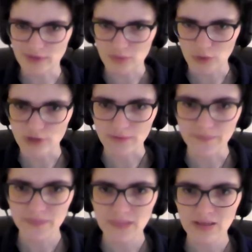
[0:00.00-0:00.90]
model.
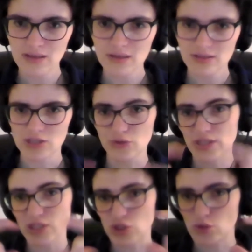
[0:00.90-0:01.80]
So
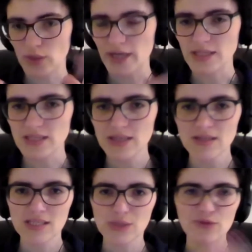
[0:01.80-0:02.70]
this is 2 lines.
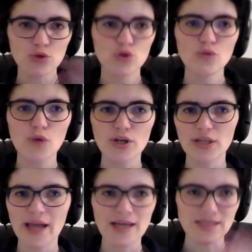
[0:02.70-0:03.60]
So if your new
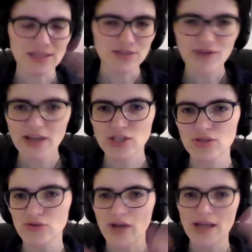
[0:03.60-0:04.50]
model has
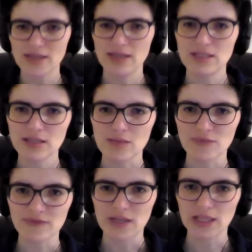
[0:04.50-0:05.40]
interactions or has any type
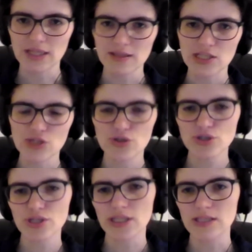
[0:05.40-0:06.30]
of thing like this, you
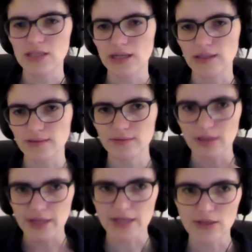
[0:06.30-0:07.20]
just need to tell the
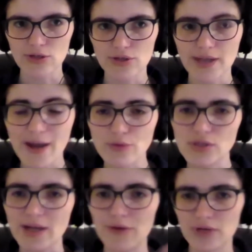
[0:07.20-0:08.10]
likelihood how to
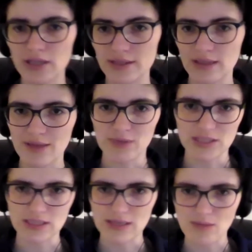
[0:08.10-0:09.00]
calculate the lambda
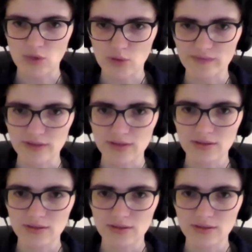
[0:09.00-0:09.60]
CDM equivalent.